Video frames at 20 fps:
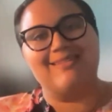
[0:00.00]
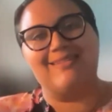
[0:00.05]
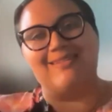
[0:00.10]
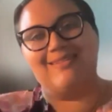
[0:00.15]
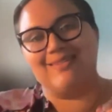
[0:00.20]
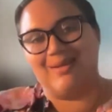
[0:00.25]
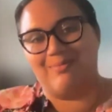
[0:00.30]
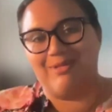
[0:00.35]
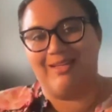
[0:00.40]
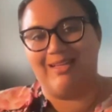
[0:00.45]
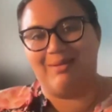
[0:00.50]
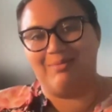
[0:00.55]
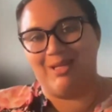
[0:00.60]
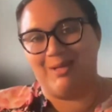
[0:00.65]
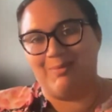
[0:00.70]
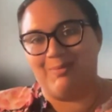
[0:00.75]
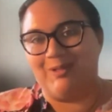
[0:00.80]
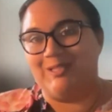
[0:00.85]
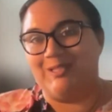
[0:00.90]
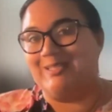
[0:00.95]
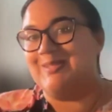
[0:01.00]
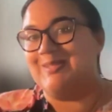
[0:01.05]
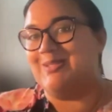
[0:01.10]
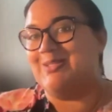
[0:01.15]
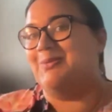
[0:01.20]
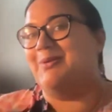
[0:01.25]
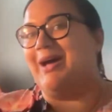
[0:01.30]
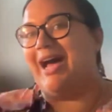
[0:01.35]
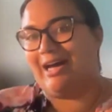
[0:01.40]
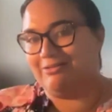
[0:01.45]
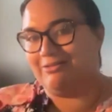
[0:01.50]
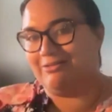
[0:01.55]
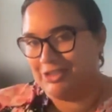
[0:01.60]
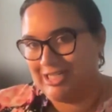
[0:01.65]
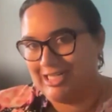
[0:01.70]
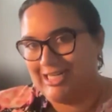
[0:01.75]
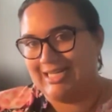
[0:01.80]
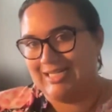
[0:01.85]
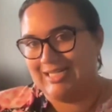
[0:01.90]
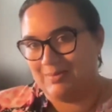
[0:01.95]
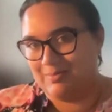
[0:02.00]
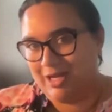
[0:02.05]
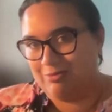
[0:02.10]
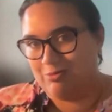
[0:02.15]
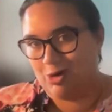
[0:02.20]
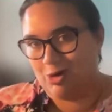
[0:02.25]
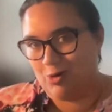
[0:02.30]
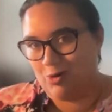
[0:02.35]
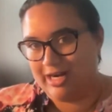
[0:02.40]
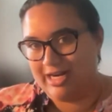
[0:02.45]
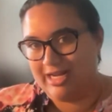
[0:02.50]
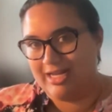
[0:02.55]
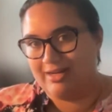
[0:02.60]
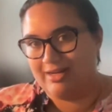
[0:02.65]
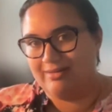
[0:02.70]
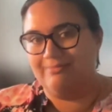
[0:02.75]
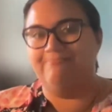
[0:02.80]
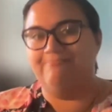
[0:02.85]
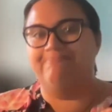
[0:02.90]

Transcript: is something that people listen to after it has been recorded.